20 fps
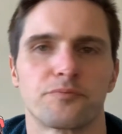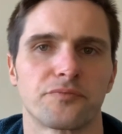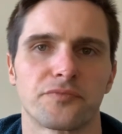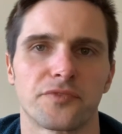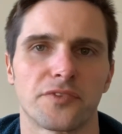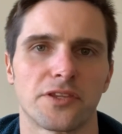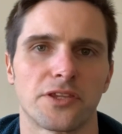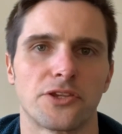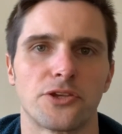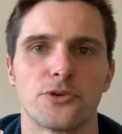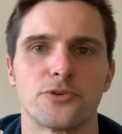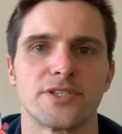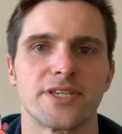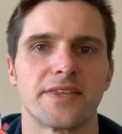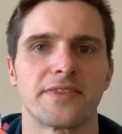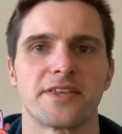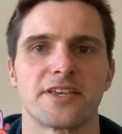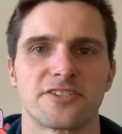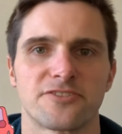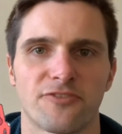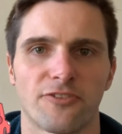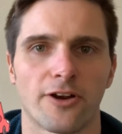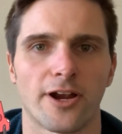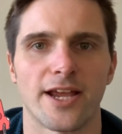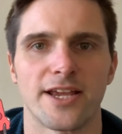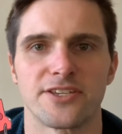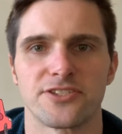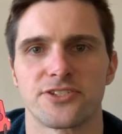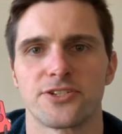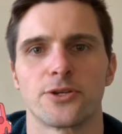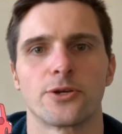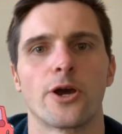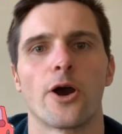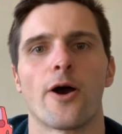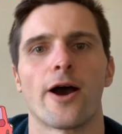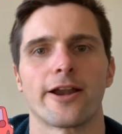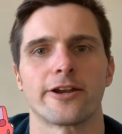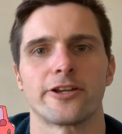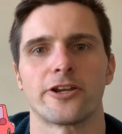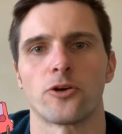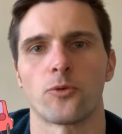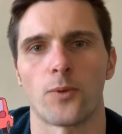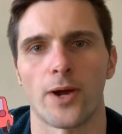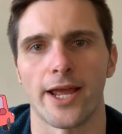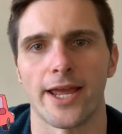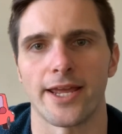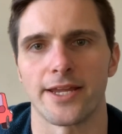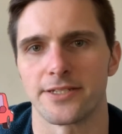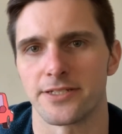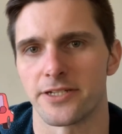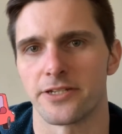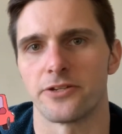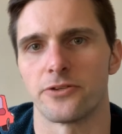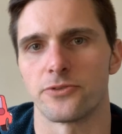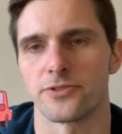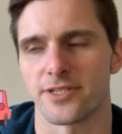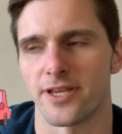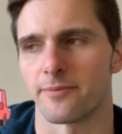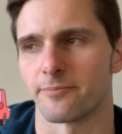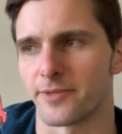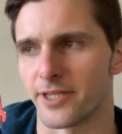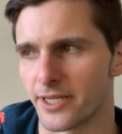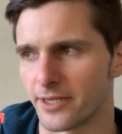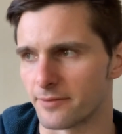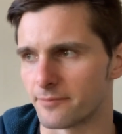using this phrase, to go out of your way to do something.